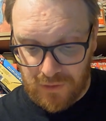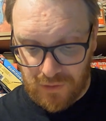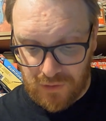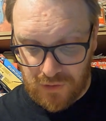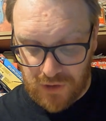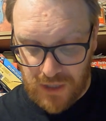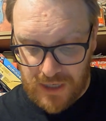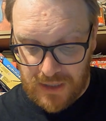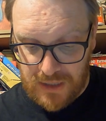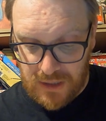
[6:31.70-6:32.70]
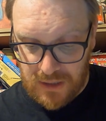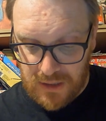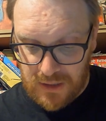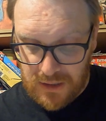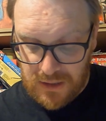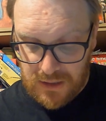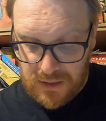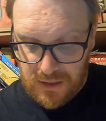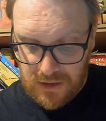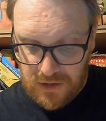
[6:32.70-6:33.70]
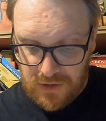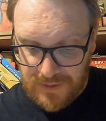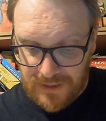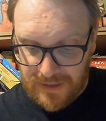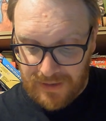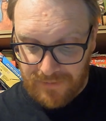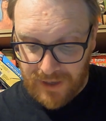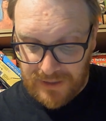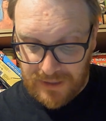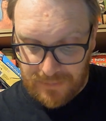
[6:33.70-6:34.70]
regime, New Zealand aviator.